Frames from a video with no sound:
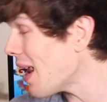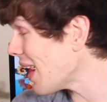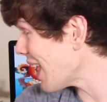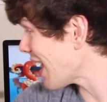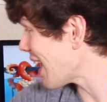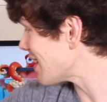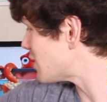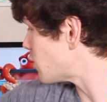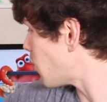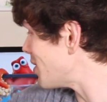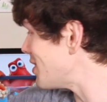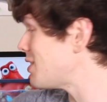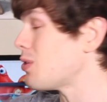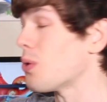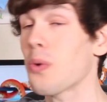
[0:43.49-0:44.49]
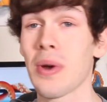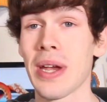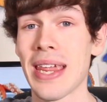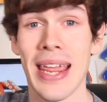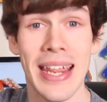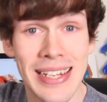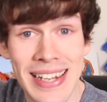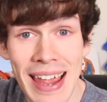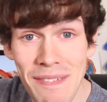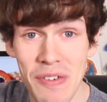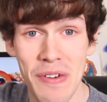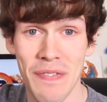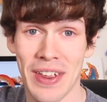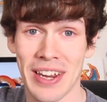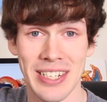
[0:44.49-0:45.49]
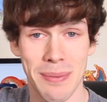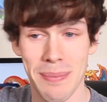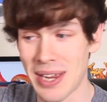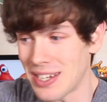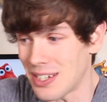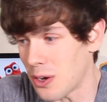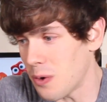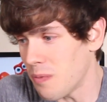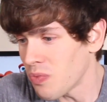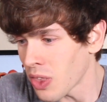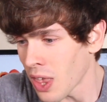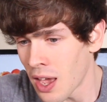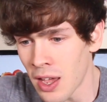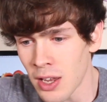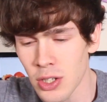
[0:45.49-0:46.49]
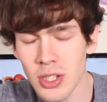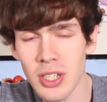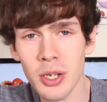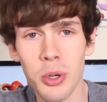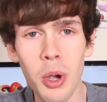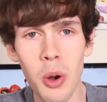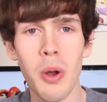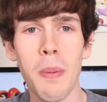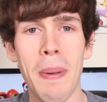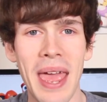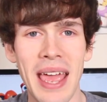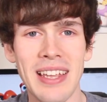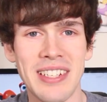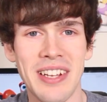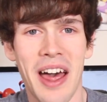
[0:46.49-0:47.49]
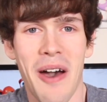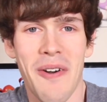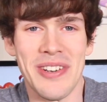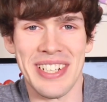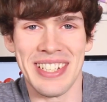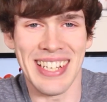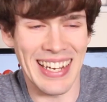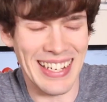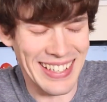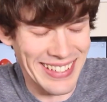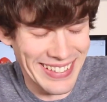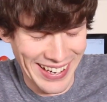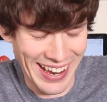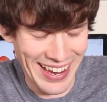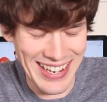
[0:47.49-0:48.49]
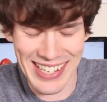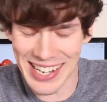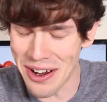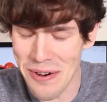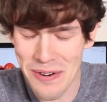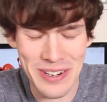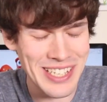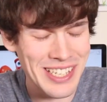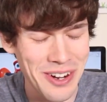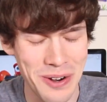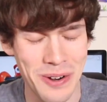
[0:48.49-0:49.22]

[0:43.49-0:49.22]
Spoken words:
I like, Toy Story is everything to me, so just to go to Pixar was just like, so,